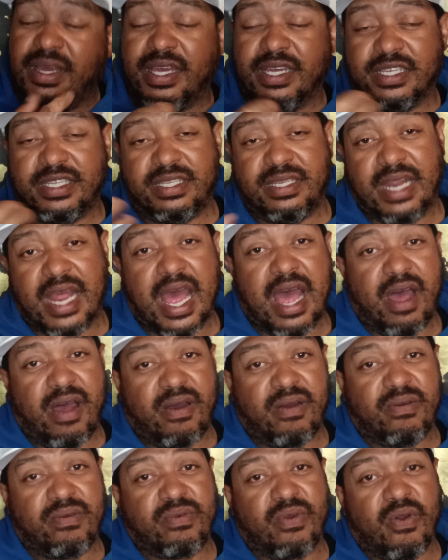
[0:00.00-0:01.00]
is
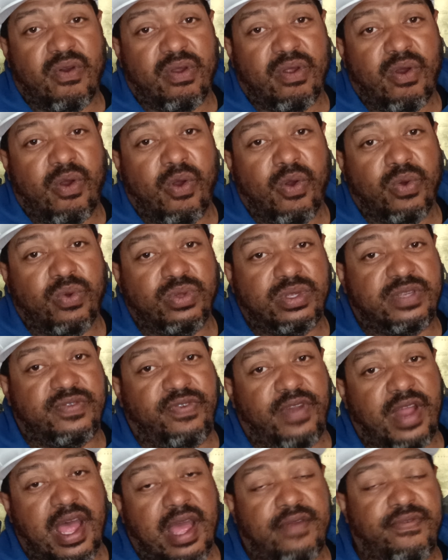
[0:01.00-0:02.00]
now going to host
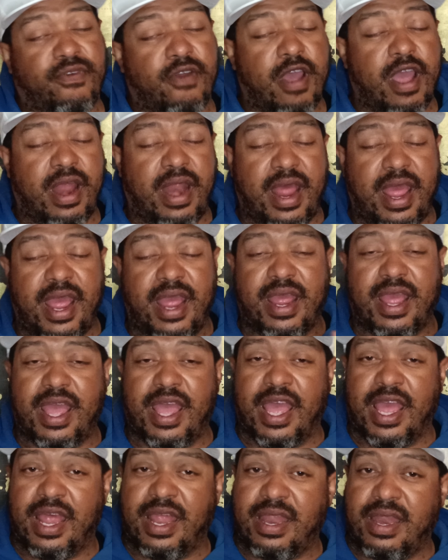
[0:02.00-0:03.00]
Flag Friday
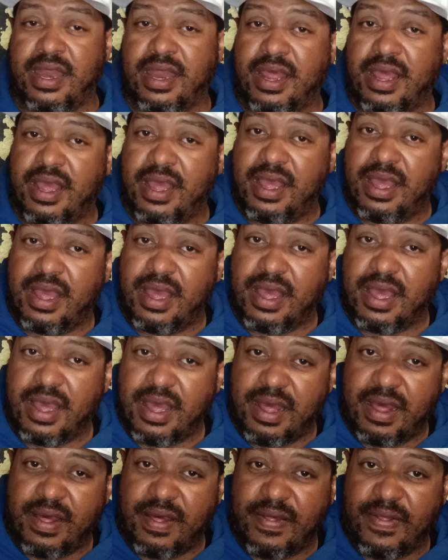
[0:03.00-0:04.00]
and
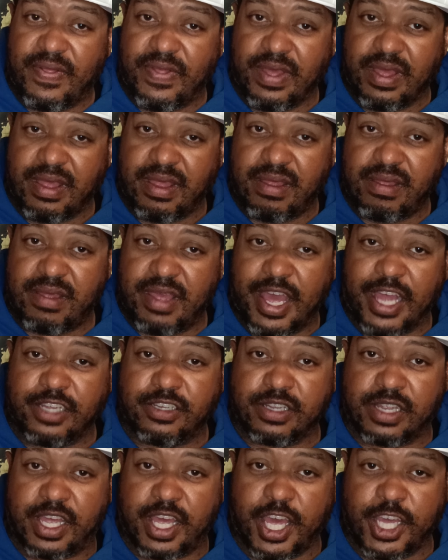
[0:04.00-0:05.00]
the
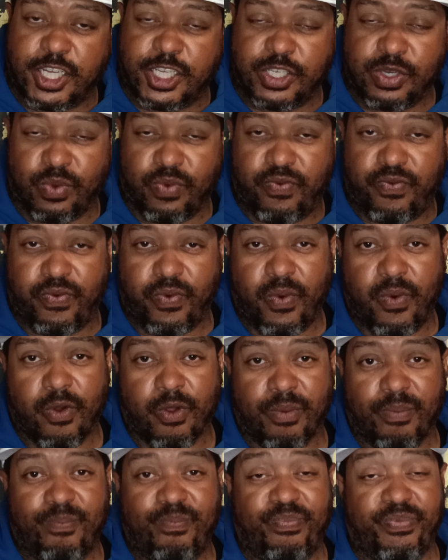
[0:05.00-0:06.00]
educational
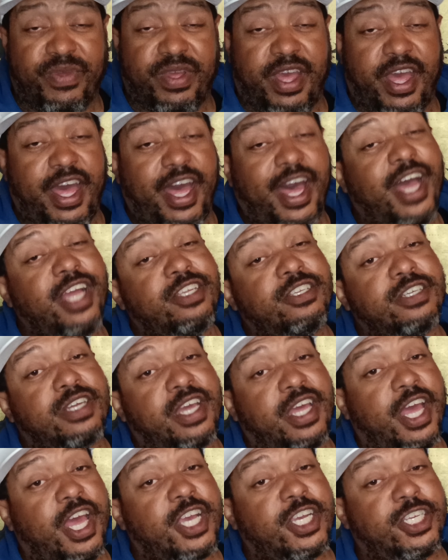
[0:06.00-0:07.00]
forum. The
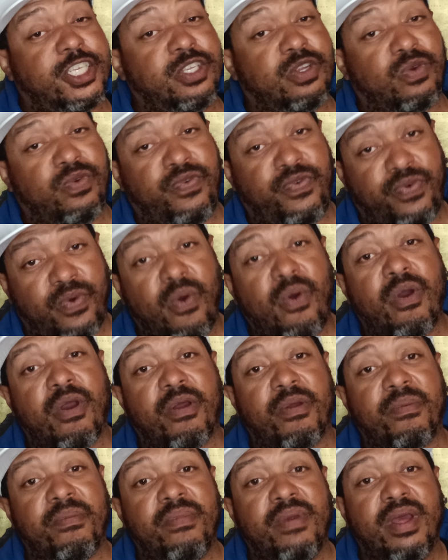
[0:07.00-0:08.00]
educational
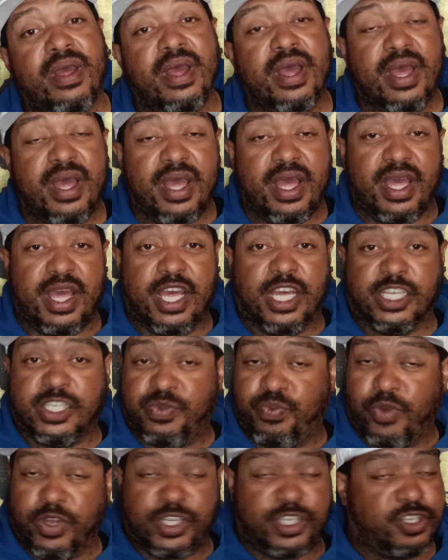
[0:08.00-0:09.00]
forum
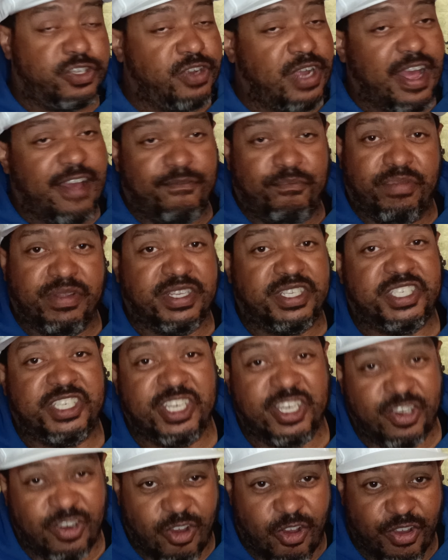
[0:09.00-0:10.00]
is what you have been
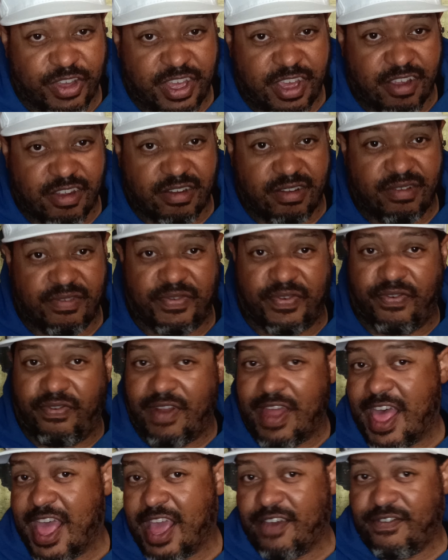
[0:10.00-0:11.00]
seeing all year.
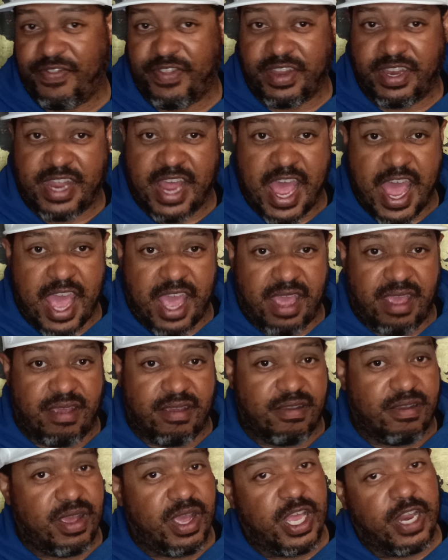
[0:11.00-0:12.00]
Flag of the day,
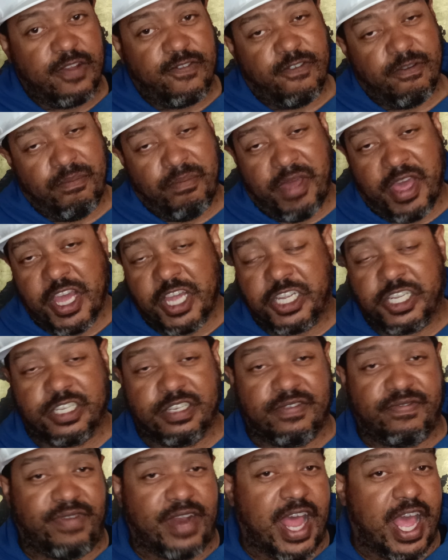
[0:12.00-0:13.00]

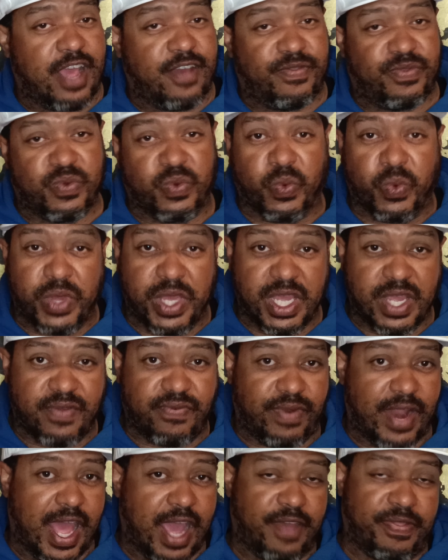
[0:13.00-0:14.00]
information, flag of the week,
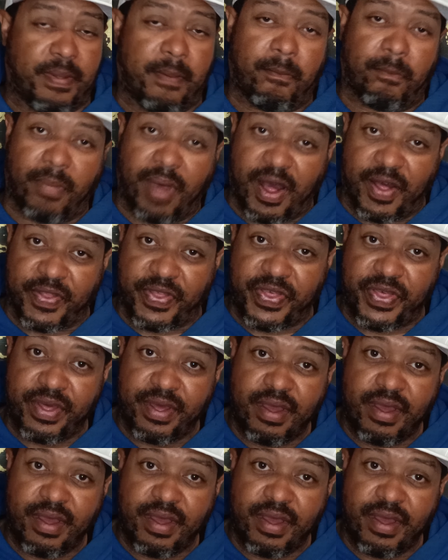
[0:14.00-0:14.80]
flag of the month,